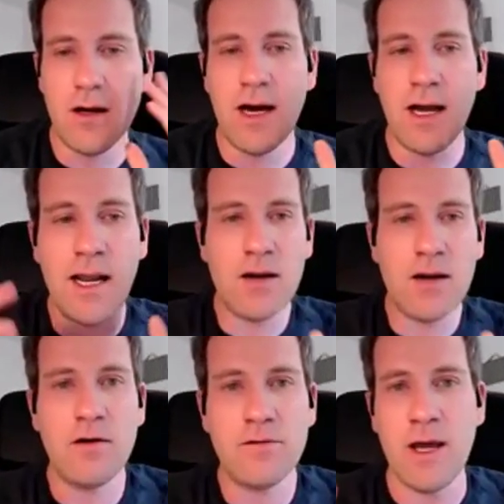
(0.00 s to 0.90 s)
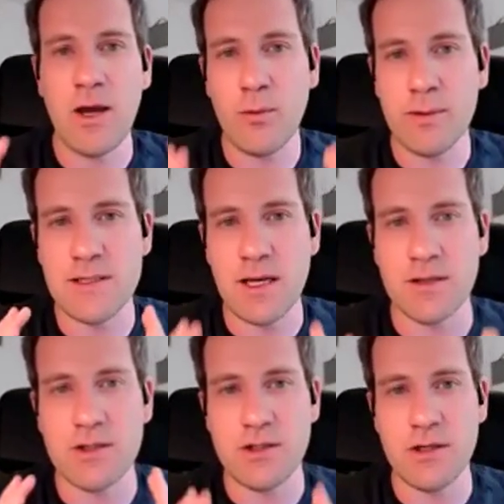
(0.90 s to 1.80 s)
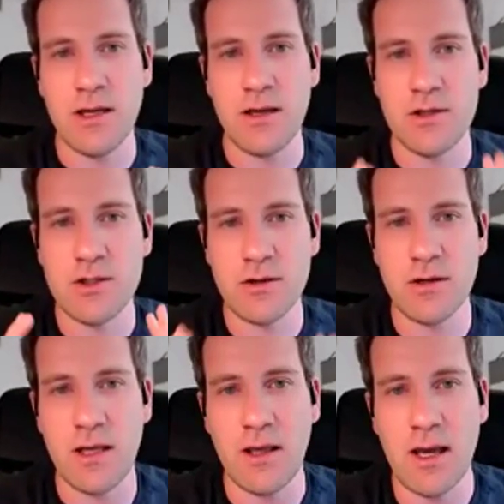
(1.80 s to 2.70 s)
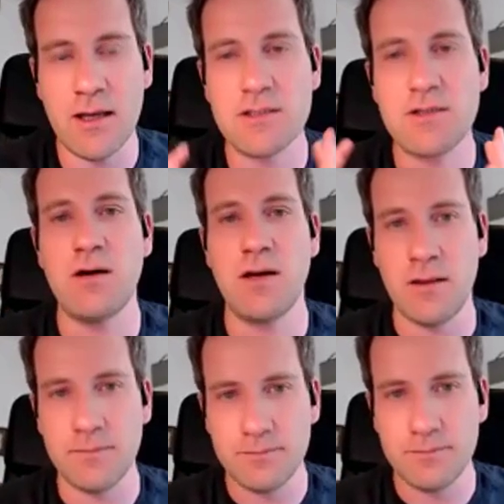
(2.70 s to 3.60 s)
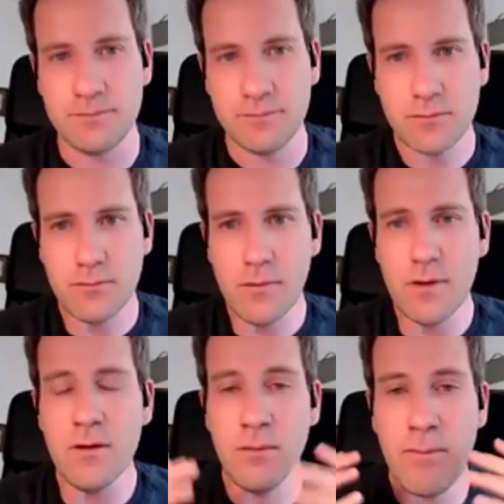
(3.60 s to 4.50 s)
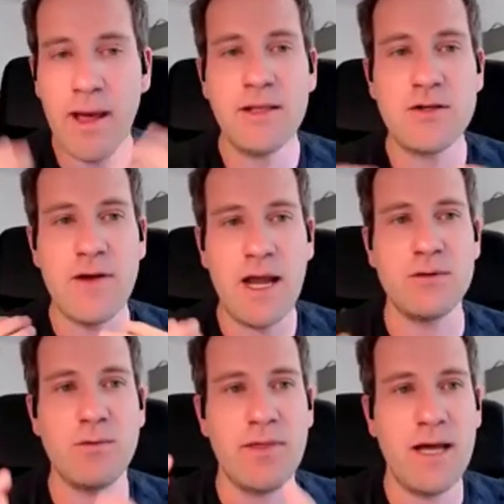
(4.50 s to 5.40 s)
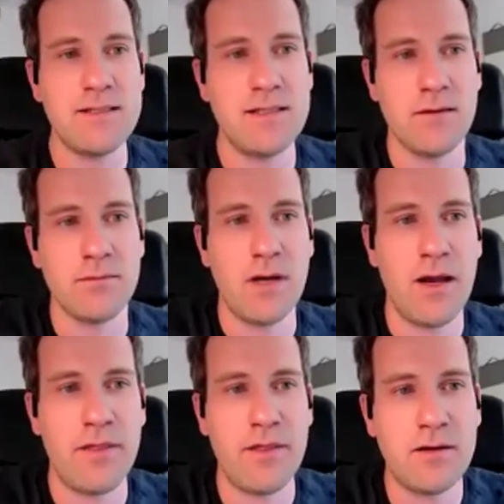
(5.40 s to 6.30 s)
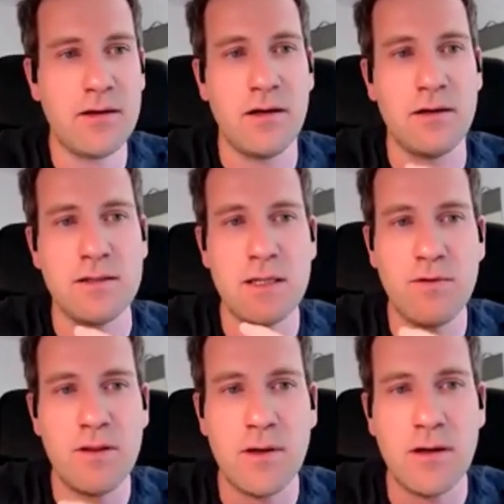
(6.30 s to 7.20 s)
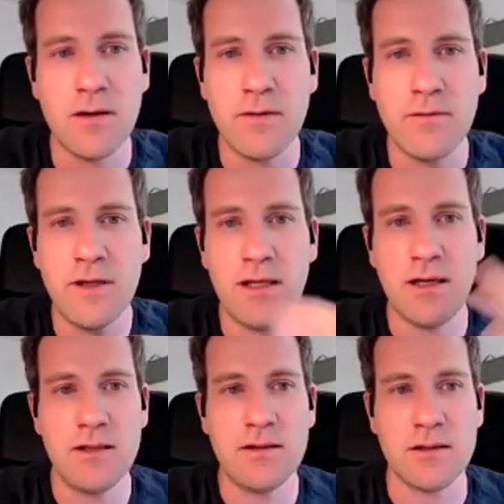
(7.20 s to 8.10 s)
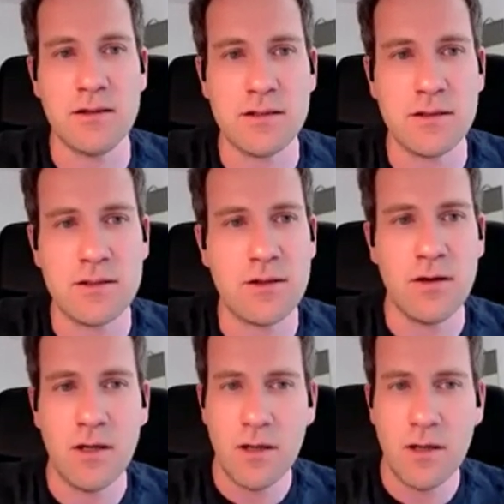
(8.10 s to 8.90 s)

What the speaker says: a lot of my open science journey has started my interaction with that team. I think some of them are really leaders, so